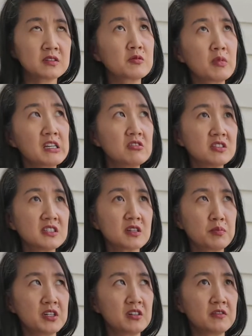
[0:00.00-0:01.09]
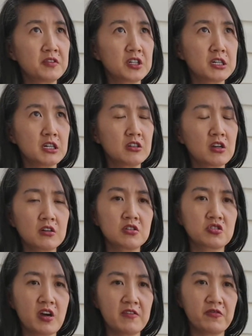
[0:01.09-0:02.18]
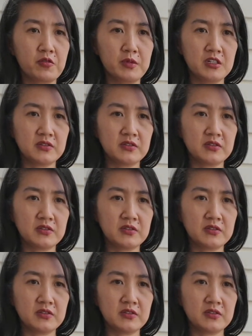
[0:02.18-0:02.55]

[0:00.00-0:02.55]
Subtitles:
Michael's is a bit of a longer drive for me.